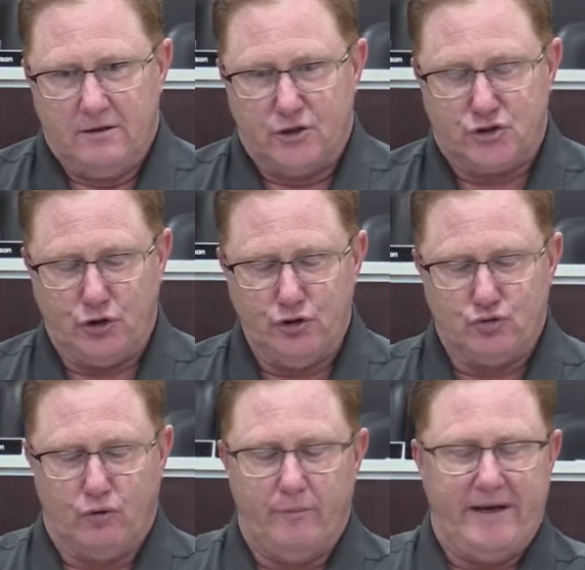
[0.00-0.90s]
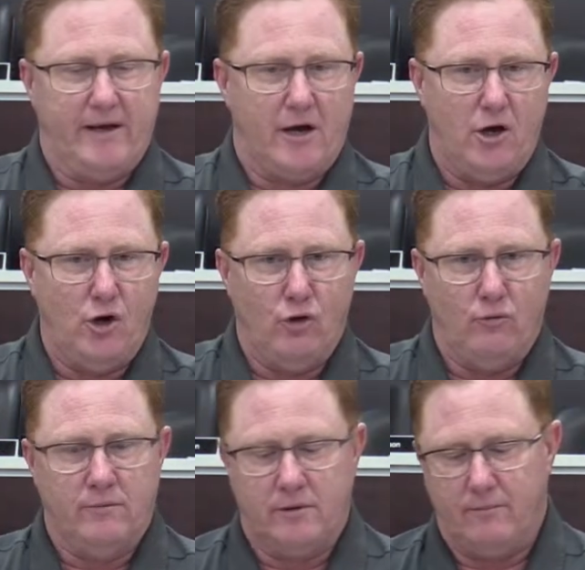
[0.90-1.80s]
the students will be at
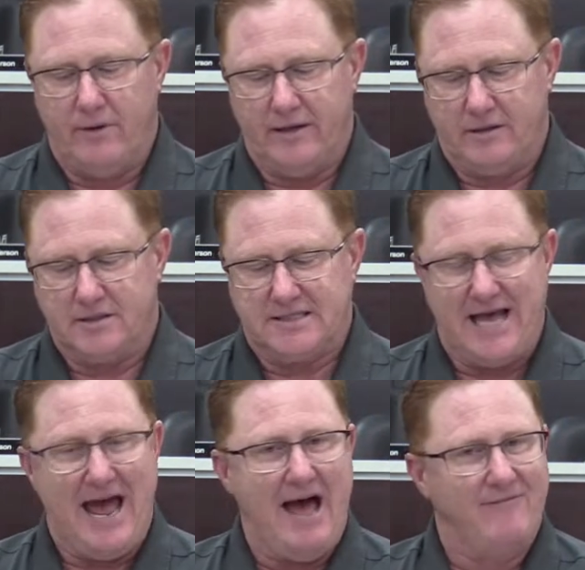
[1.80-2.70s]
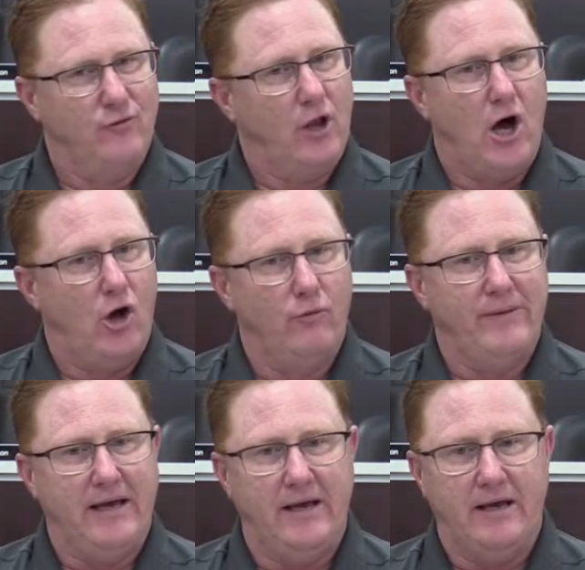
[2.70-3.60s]
home, but the staff will all
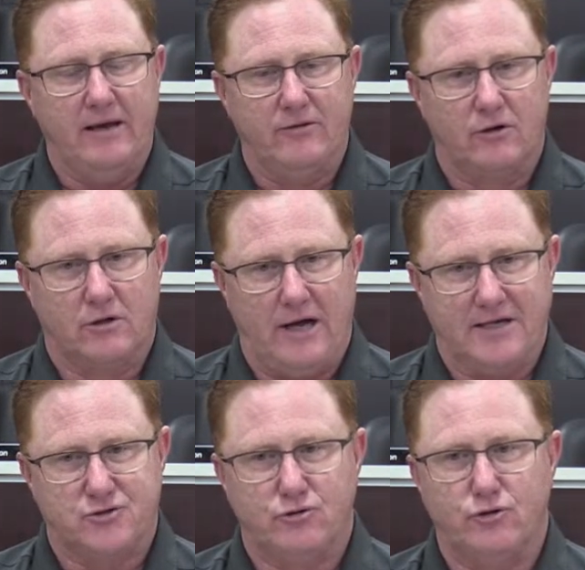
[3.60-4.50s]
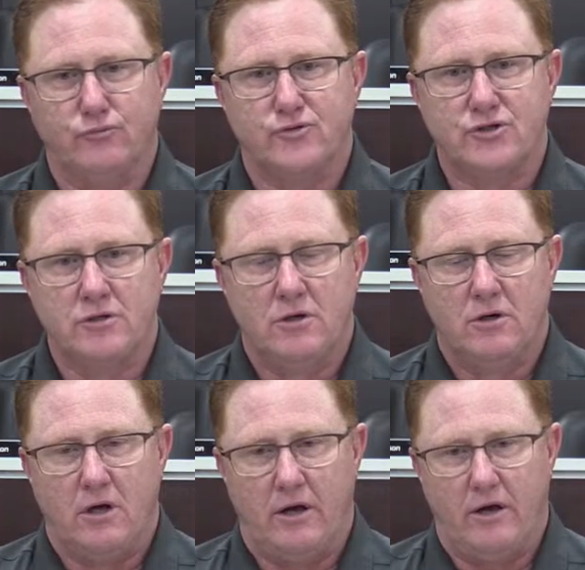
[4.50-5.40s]
be in their classrooms,
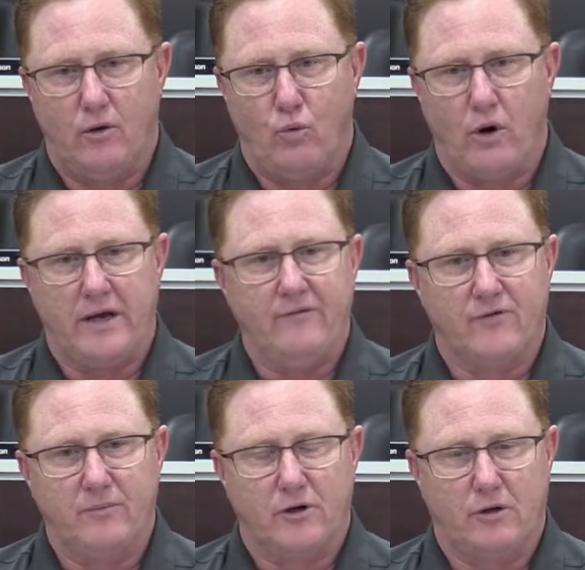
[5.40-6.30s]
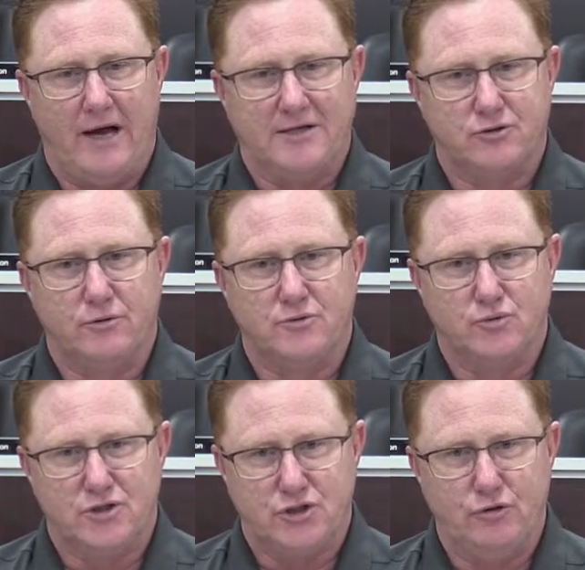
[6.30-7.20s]
working from their classrooms
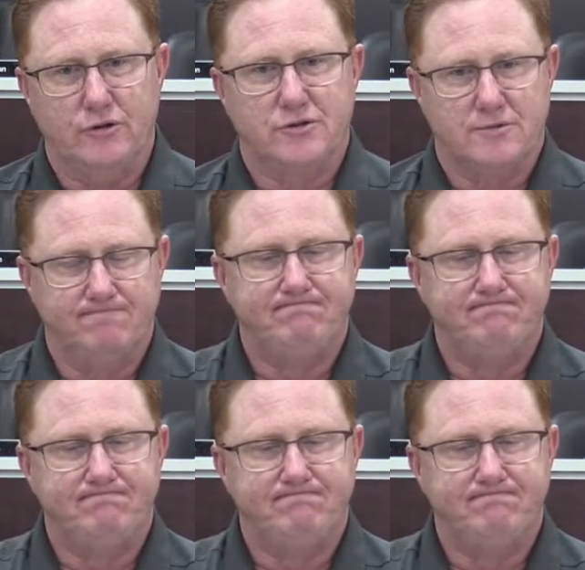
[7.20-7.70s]
with students.